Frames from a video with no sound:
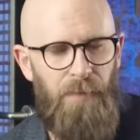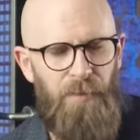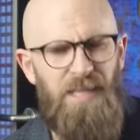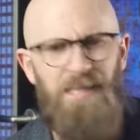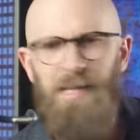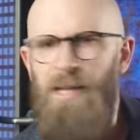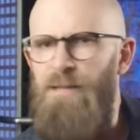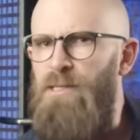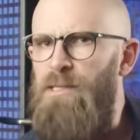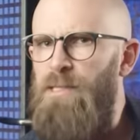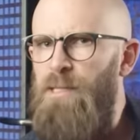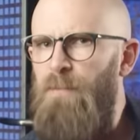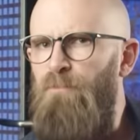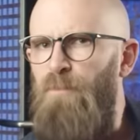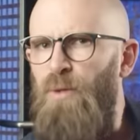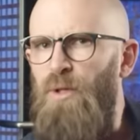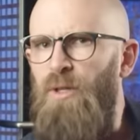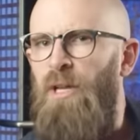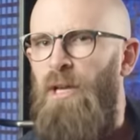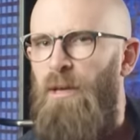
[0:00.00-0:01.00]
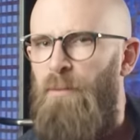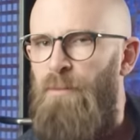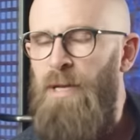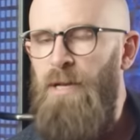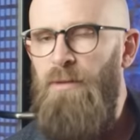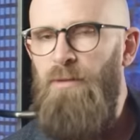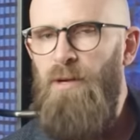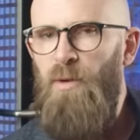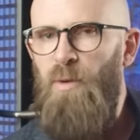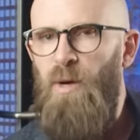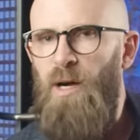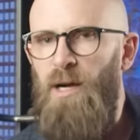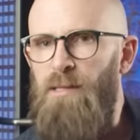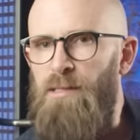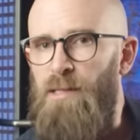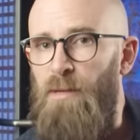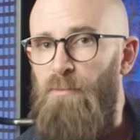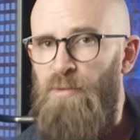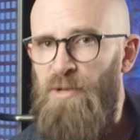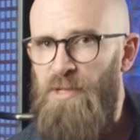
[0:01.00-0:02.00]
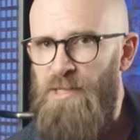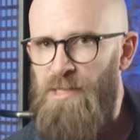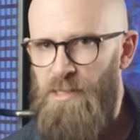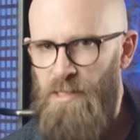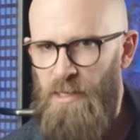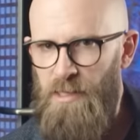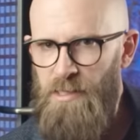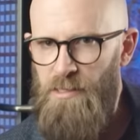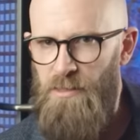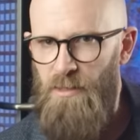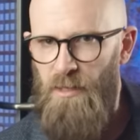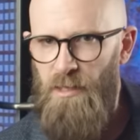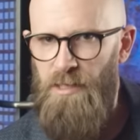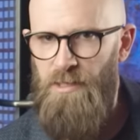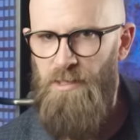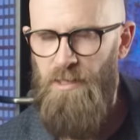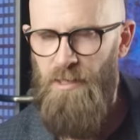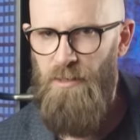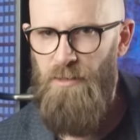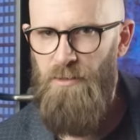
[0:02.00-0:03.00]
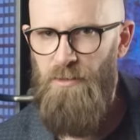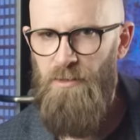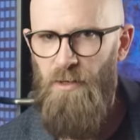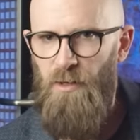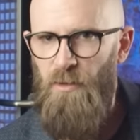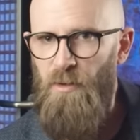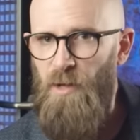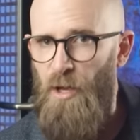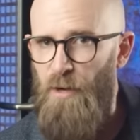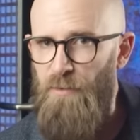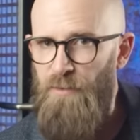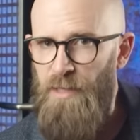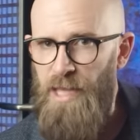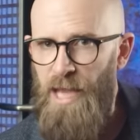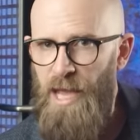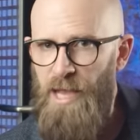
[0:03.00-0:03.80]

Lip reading: That may sound simple, but it requires precise knowledge and control over the